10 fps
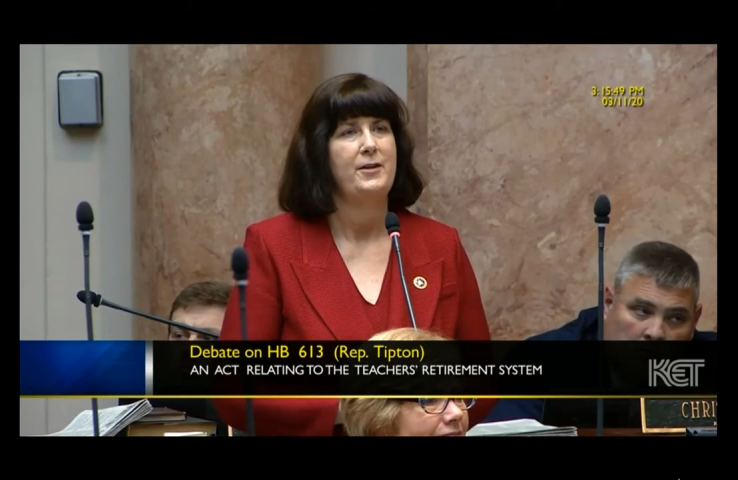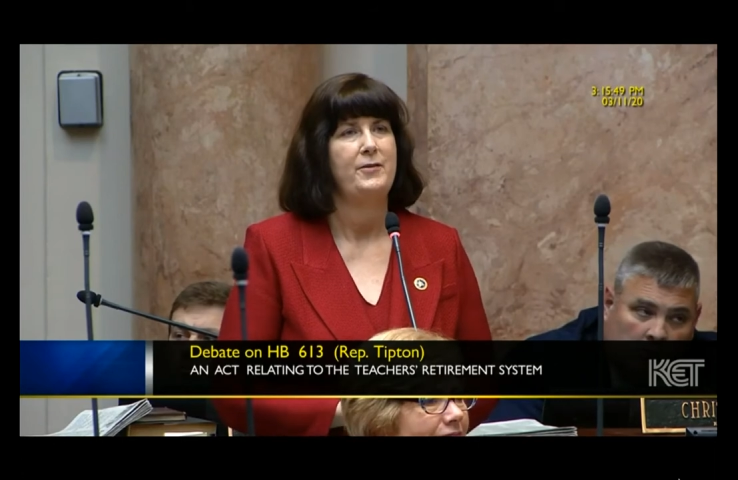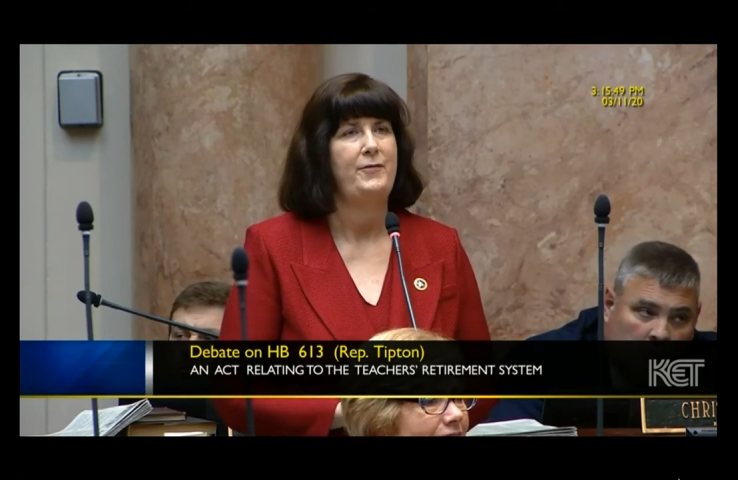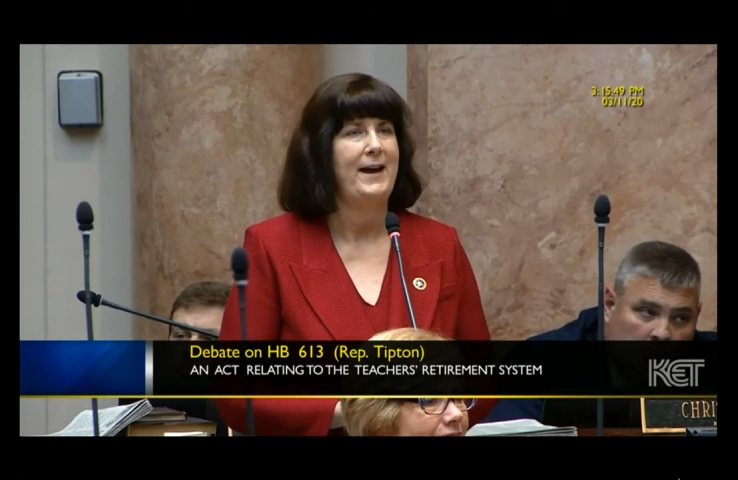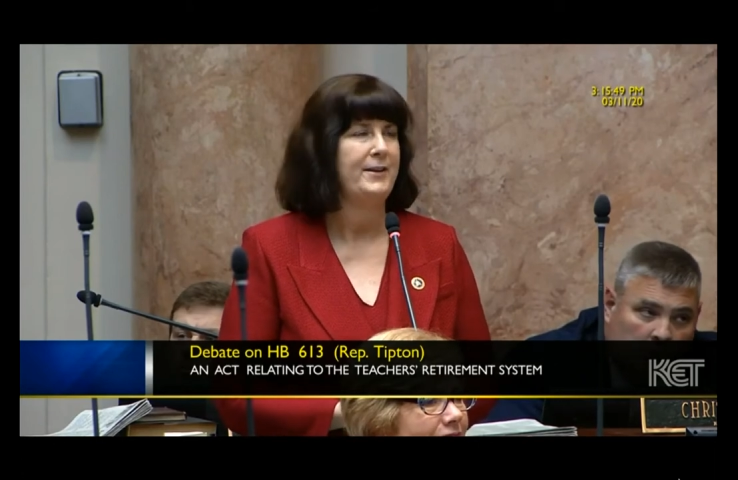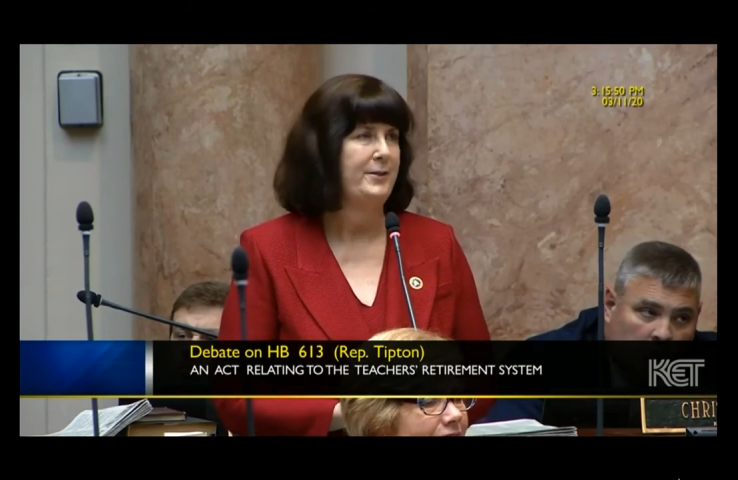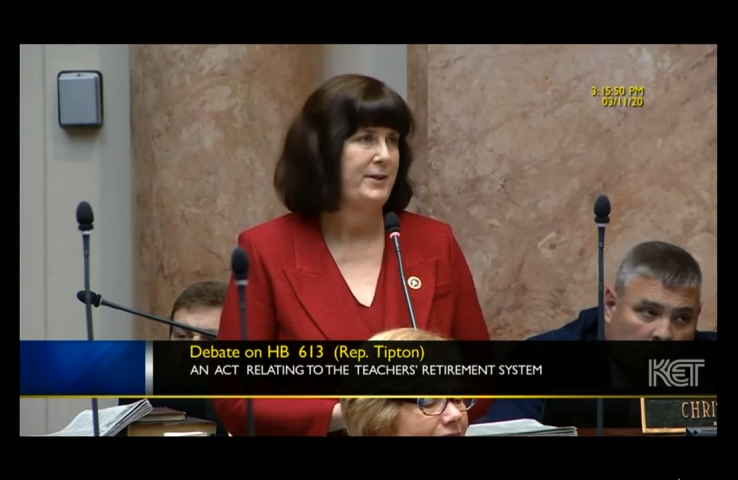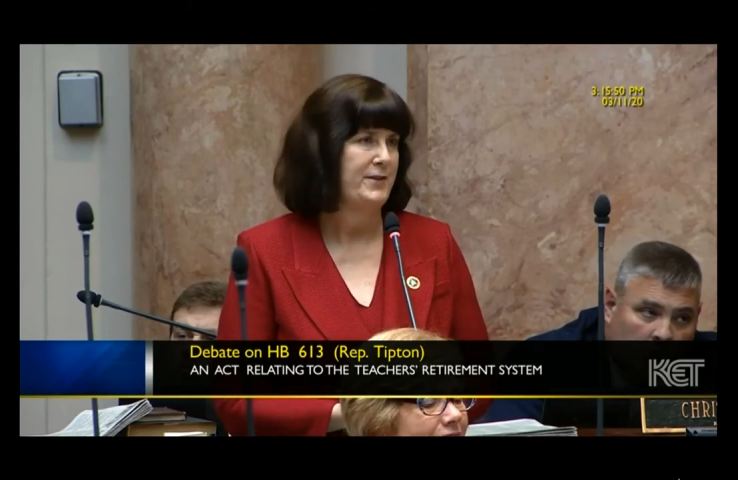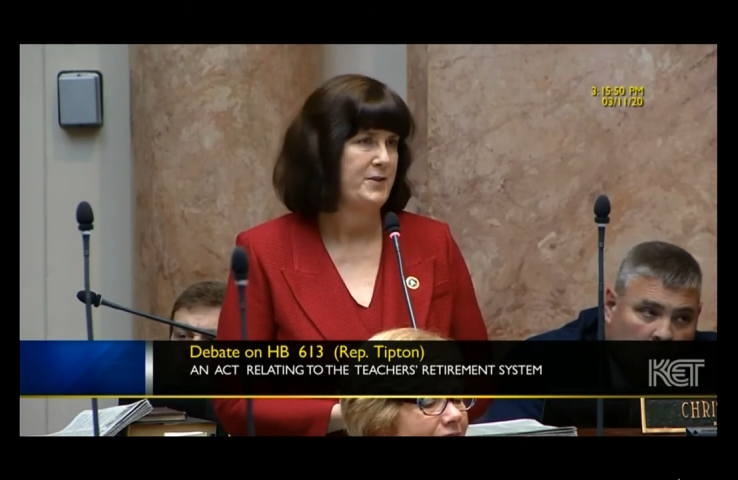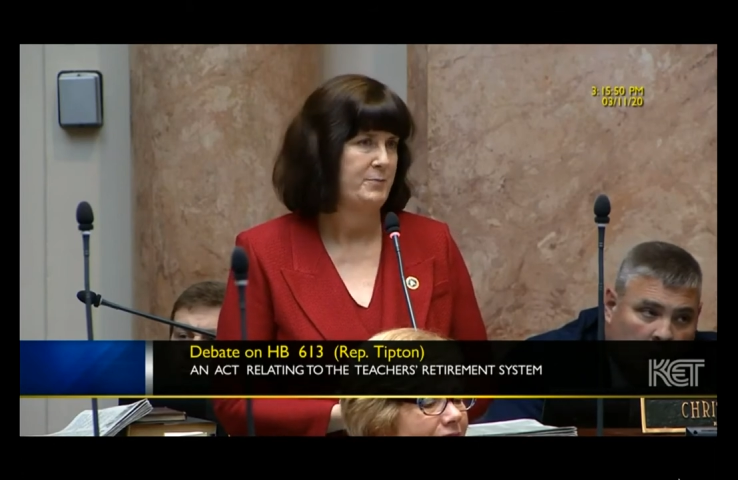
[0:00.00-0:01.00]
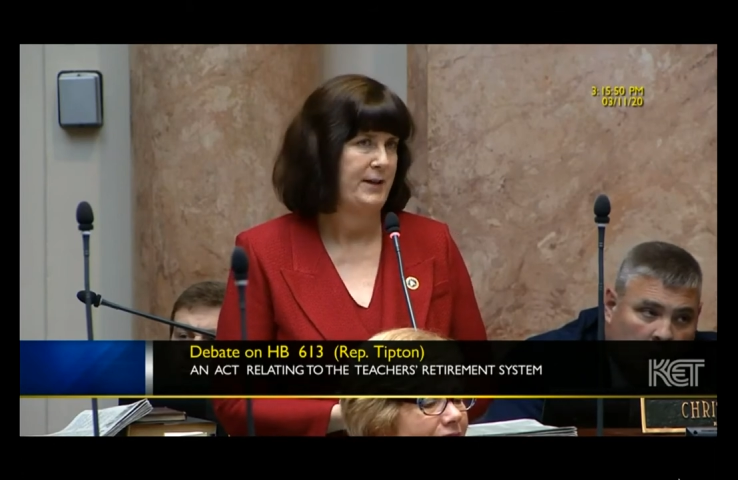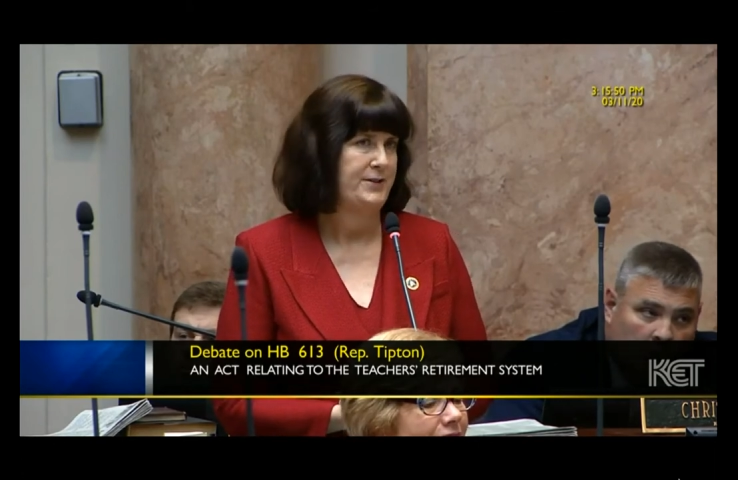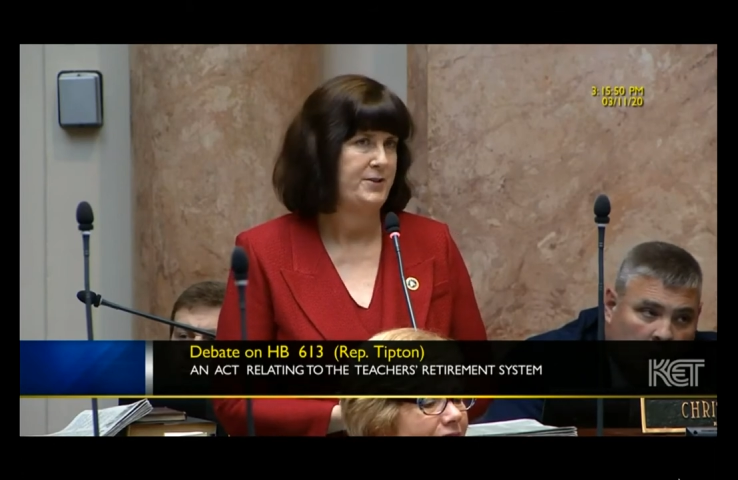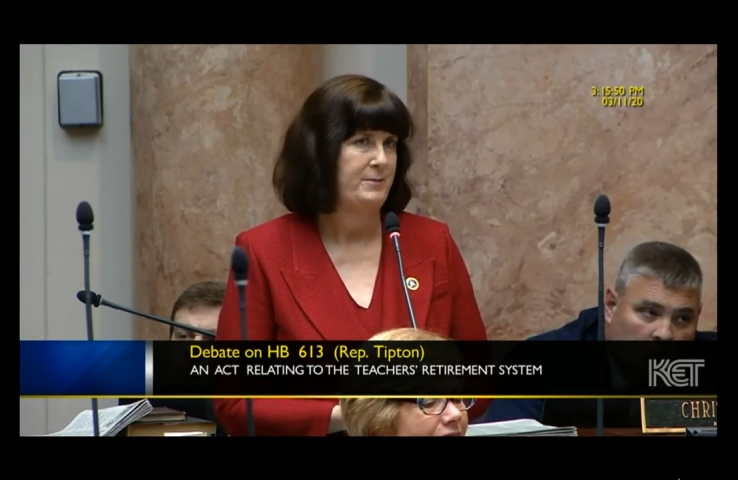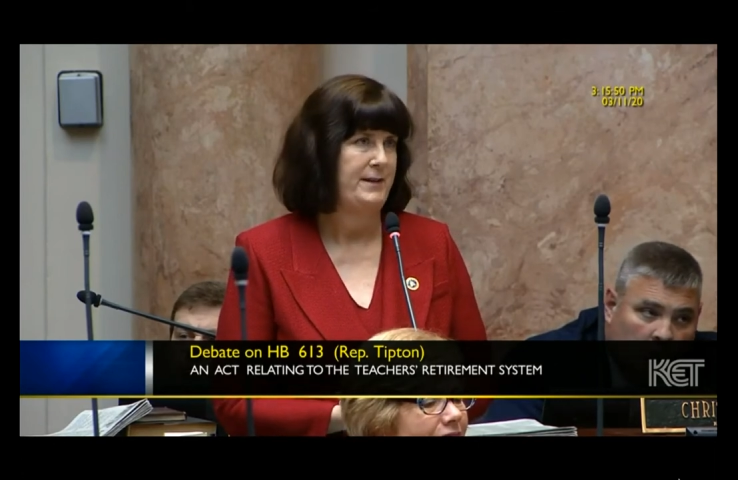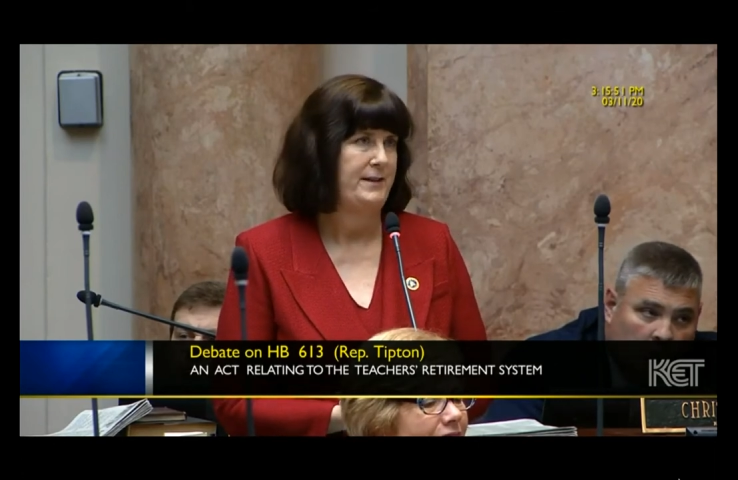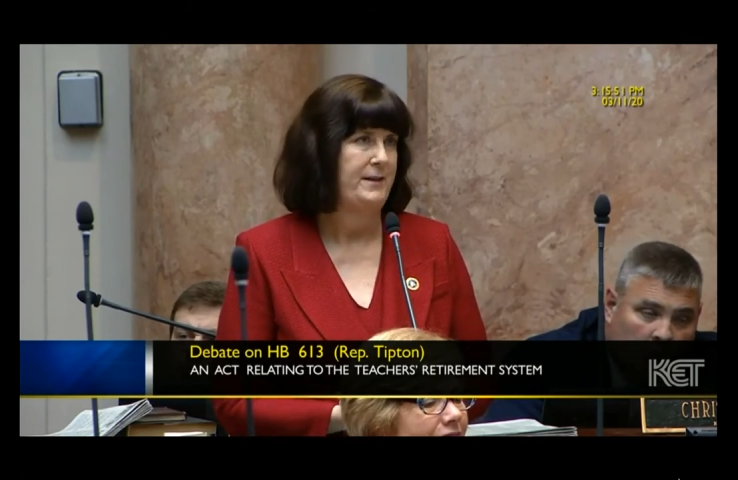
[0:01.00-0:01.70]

The faculty have expressed to me